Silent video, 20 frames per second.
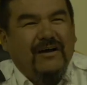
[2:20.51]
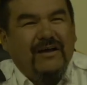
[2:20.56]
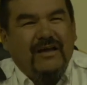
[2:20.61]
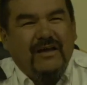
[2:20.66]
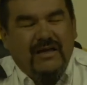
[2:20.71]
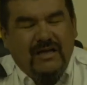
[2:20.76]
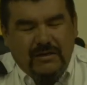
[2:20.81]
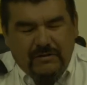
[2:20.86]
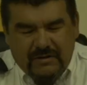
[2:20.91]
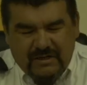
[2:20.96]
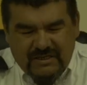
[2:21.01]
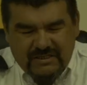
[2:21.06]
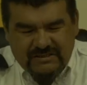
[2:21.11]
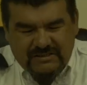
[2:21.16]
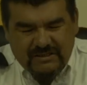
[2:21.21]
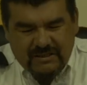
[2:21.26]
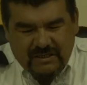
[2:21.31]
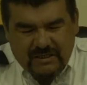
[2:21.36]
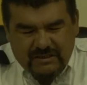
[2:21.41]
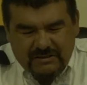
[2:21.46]
Okay,
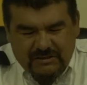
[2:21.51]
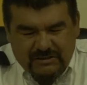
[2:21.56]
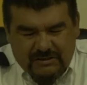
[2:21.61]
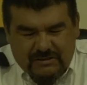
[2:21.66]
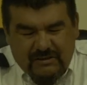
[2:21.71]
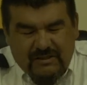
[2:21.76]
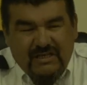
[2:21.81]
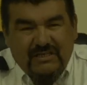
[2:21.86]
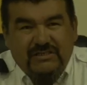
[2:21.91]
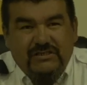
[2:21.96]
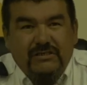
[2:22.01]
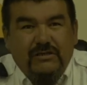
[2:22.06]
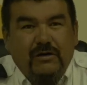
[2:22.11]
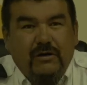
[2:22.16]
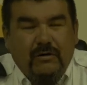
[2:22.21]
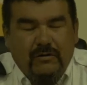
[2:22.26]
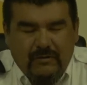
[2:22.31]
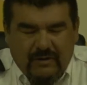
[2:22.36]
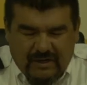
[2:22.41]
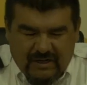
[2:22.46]
anyways, just to let you
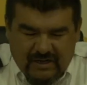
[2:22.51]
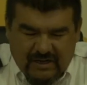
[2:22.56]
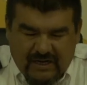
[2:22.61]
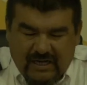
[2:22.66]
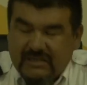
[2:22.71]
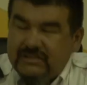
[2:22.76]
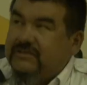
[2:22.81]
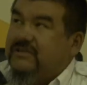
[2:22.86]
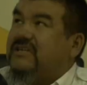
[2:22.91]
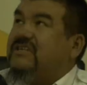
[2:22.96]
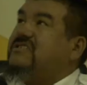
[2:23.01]
know, uh, as you